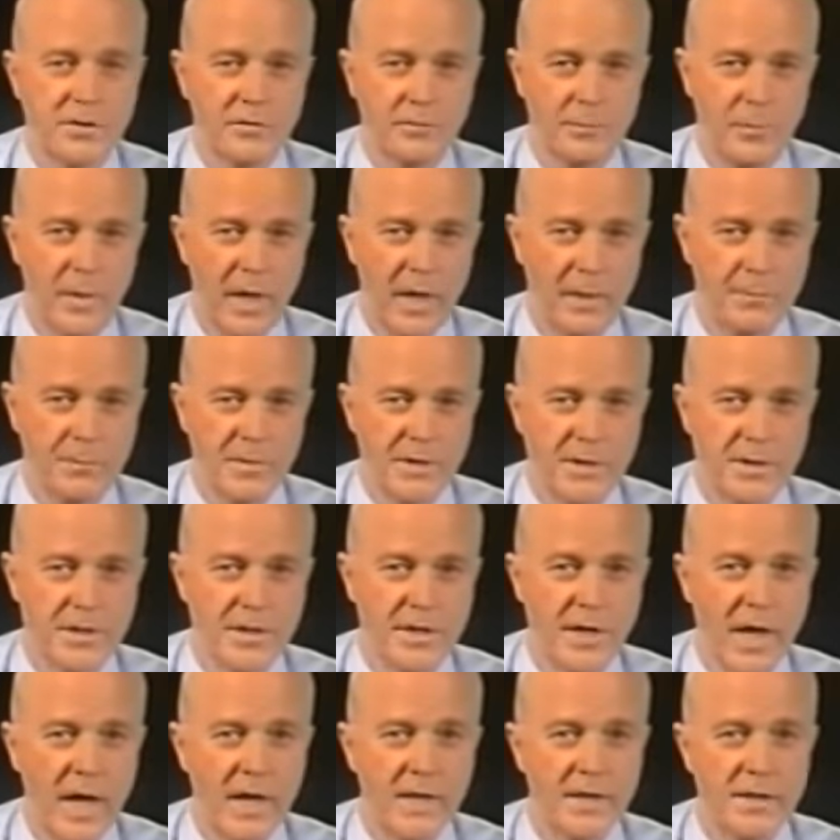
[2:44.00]
of Bradman's
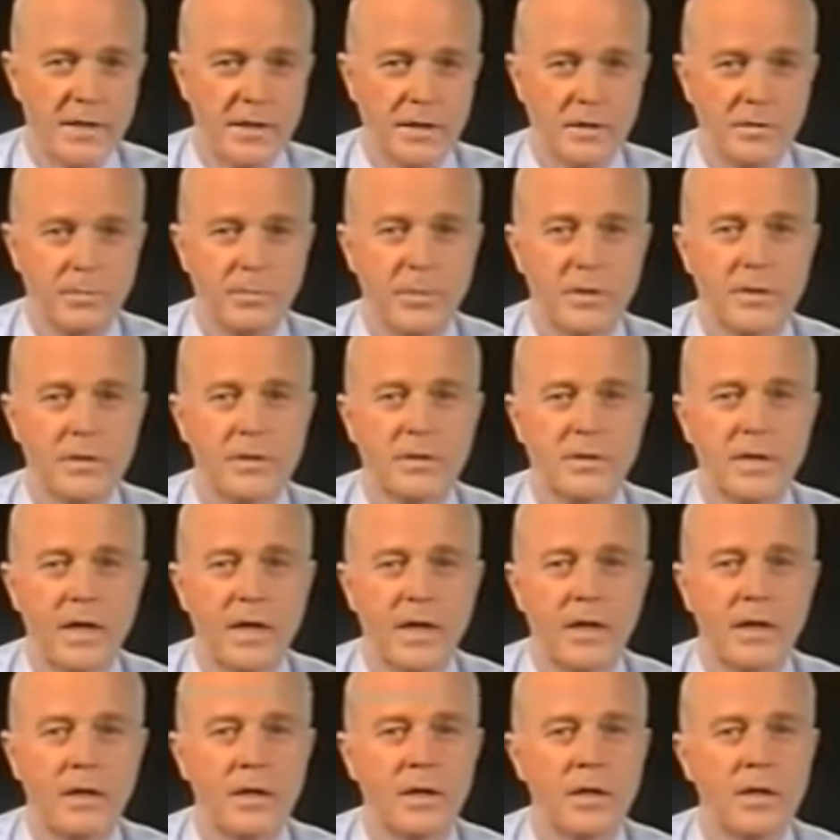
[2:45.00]
90th
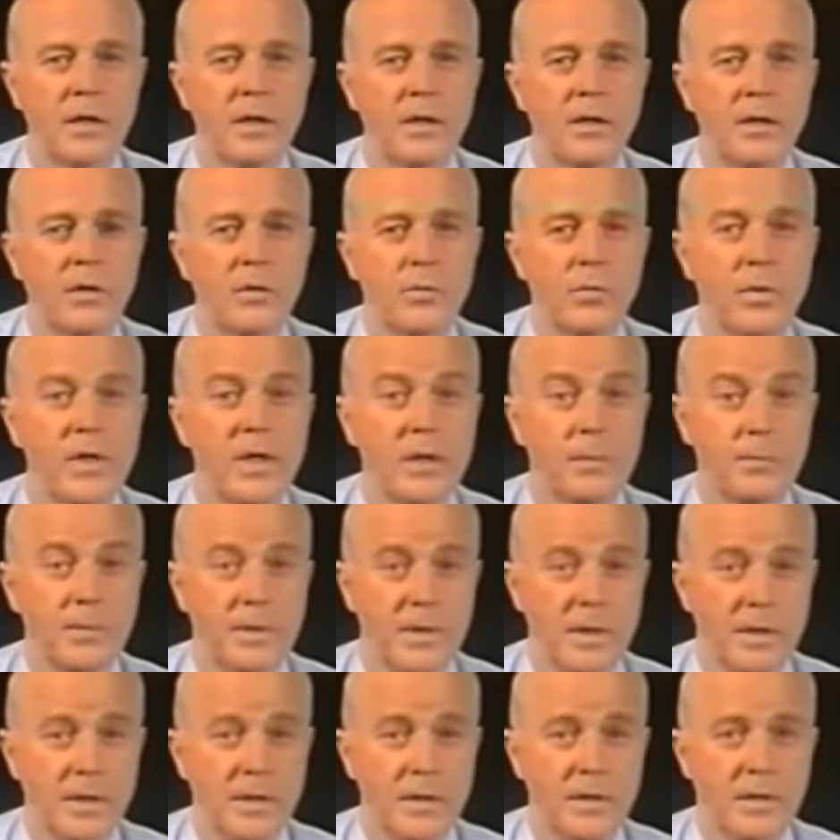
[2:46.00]
birthday,
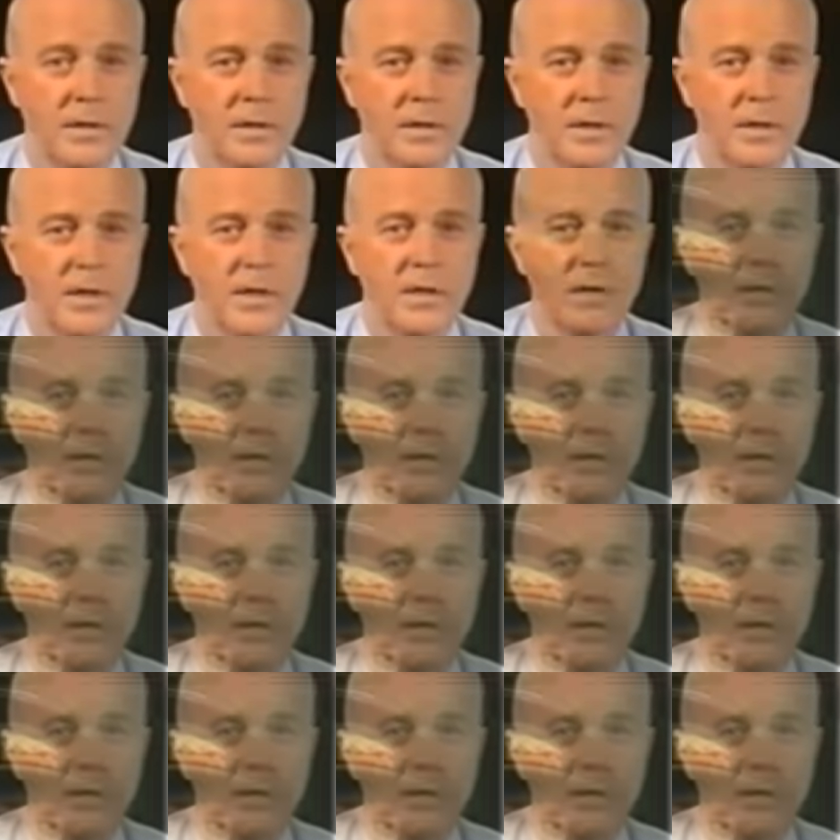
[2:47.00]
reappeared in